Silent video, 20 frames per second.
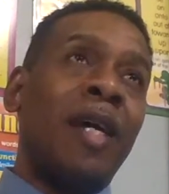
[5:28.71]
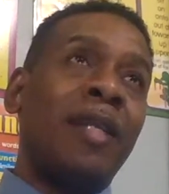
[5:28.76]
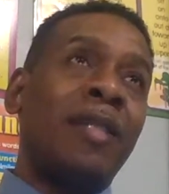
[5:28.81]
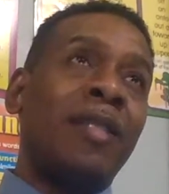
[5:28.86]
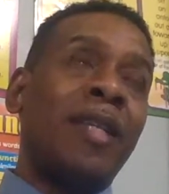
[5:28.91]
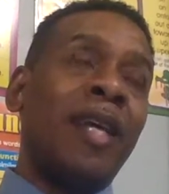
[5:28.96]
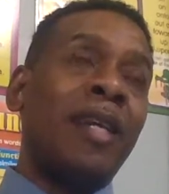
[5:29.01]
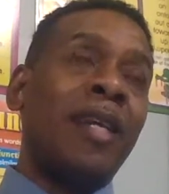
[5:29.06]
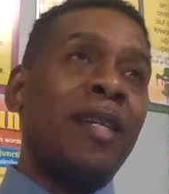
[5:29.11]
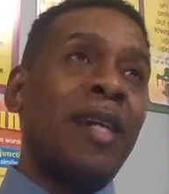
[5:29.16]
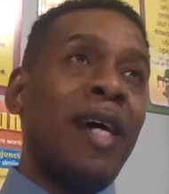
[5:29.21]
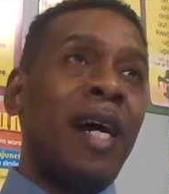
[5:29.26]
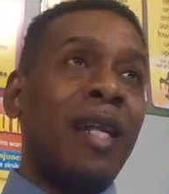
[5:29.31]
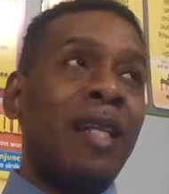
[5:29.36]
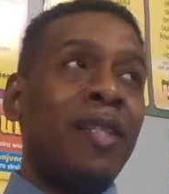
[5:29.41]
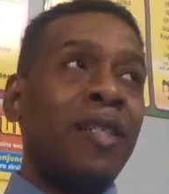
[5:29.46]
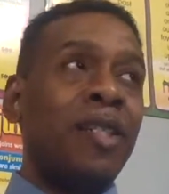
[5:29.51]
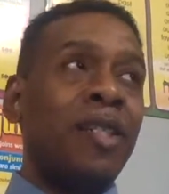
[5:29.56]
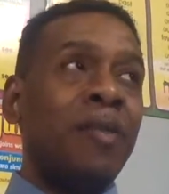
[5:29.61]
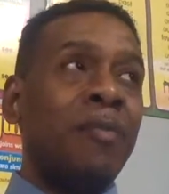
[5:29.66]

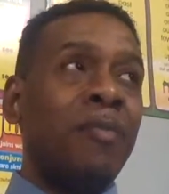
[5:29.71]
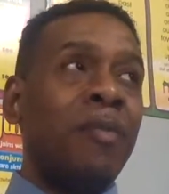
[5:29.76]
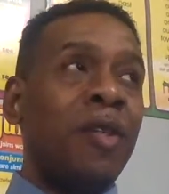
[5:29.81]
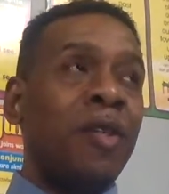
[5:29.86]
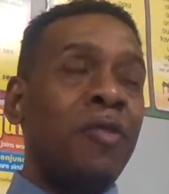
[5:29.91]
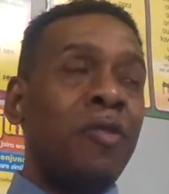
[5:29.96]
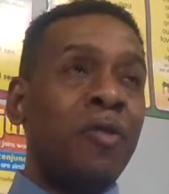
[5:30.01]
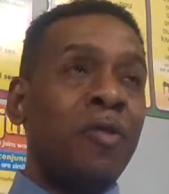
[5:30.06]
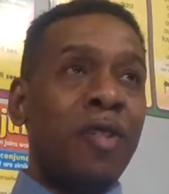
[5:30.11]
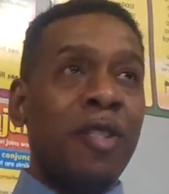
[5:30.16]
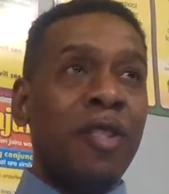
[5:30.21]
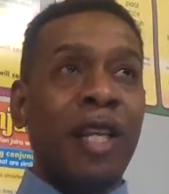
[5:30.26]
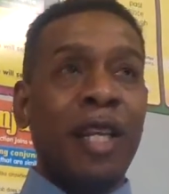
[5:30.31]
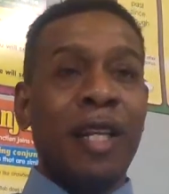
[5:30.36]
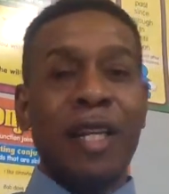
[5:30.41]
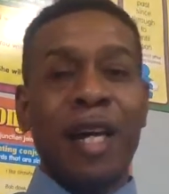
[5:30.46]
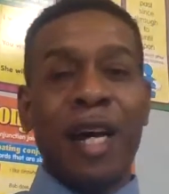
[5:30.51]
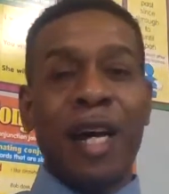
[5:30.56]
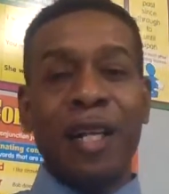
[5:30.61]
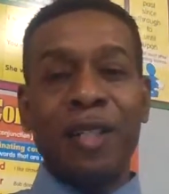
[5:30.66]
technology, the use of
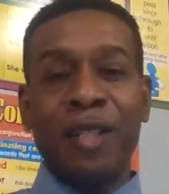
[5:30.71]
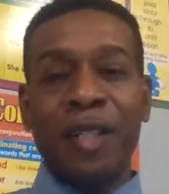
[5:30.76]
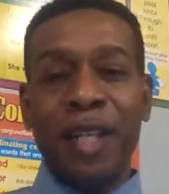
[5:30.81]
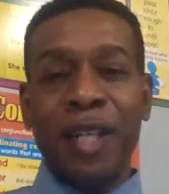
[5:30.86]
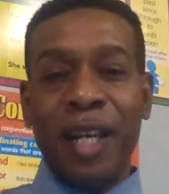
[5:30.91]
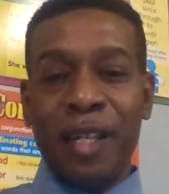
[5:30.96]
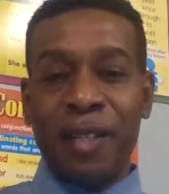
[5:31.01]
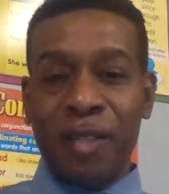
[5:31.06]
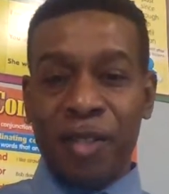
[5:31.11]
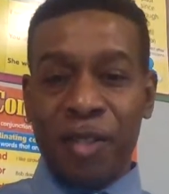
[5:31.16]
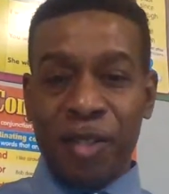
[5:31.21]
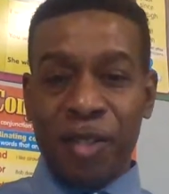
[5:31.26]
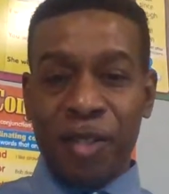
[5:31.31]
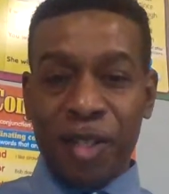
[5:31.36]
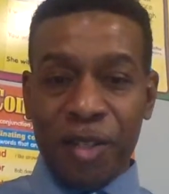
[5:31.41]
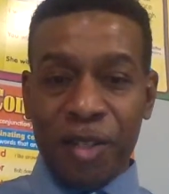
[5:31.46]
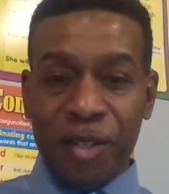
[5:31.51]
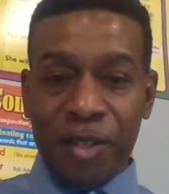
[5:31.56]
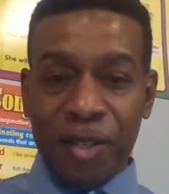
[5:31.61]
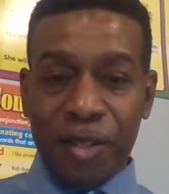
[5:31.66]
technology as a
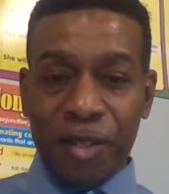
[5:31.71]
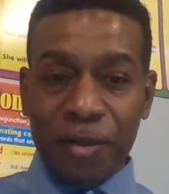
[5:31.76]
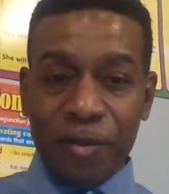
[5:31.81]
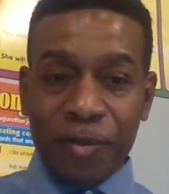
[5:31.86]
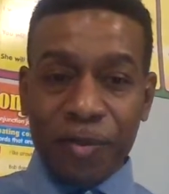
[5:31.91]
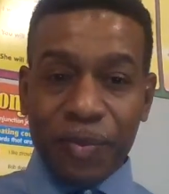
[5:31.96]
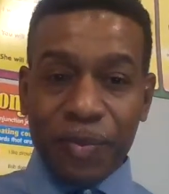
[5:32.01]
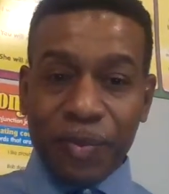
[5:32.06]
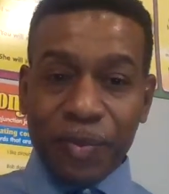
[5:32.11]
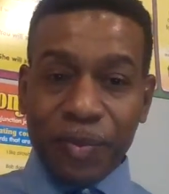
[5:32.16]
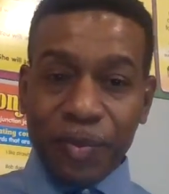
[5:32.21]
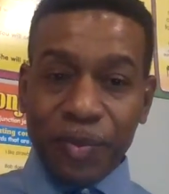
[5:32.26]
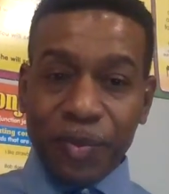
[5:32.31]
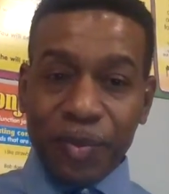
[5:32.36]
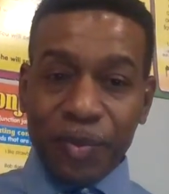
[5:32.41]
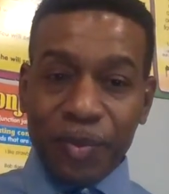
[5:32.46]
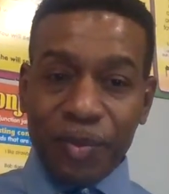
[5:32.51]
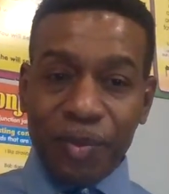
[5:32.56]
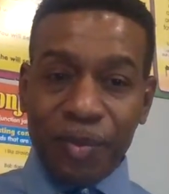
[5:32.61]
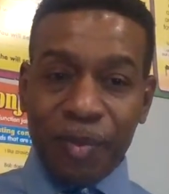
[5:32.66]
citizen,
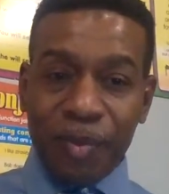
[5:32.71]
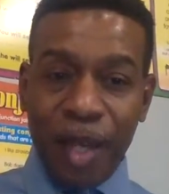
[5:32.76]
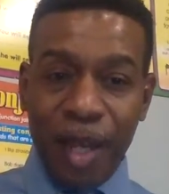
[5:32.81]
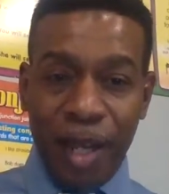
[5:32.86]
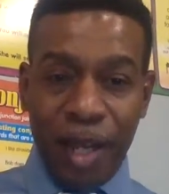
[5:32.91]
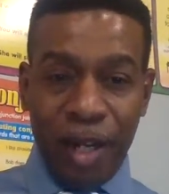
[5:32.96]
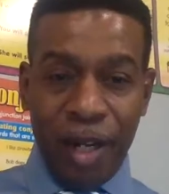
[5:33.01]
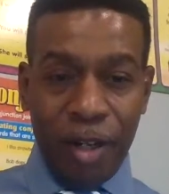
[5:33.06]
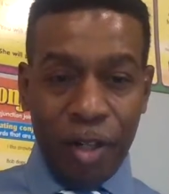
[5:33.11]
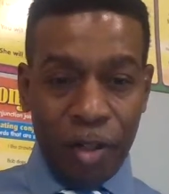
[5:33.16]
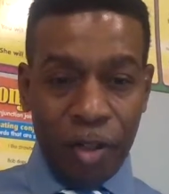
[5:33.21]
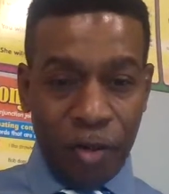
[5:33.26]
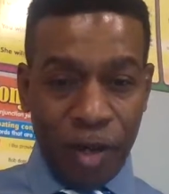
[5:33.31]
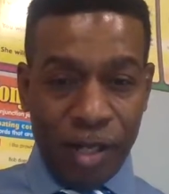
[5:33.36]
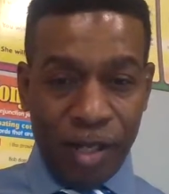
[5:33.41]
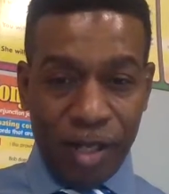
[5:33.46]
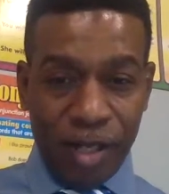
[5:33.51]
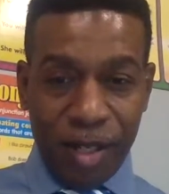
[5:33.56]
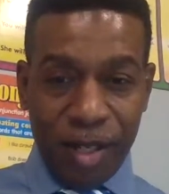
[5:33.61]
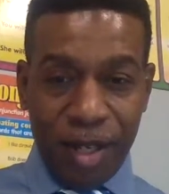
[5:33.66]
and
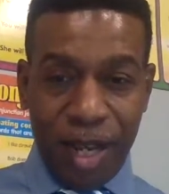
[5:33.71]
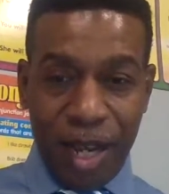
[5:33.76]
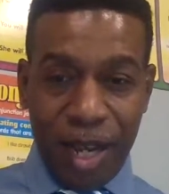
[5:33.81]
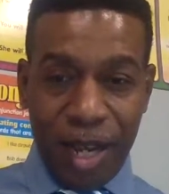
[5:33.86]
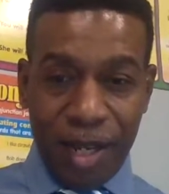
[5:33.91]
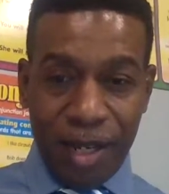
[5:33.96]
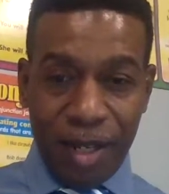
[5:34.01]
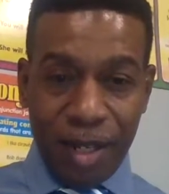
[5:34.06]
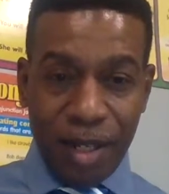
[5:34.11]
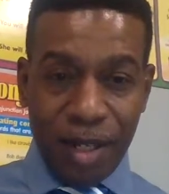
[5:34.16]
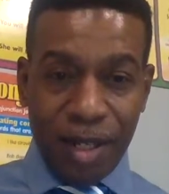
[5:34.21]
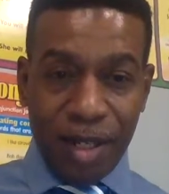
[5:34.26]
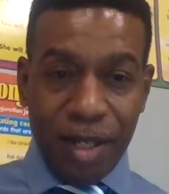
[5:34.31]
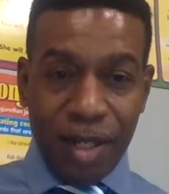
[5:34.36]
addressing that.